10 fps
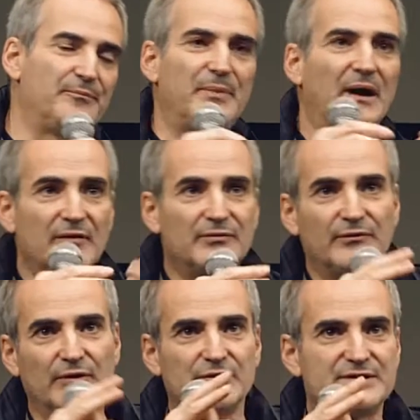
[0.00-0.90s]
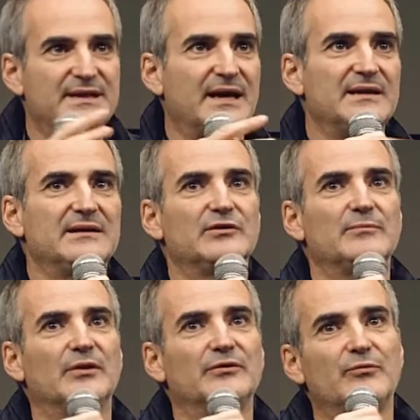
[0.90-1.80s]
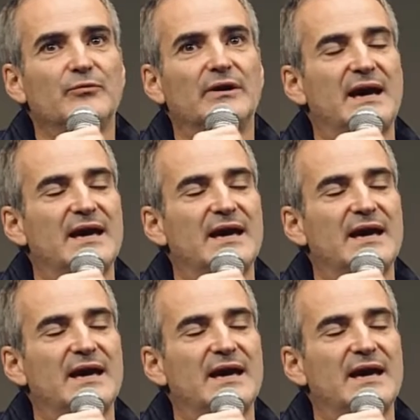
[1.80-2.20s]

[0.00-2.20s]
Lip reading: path of understanding the modern world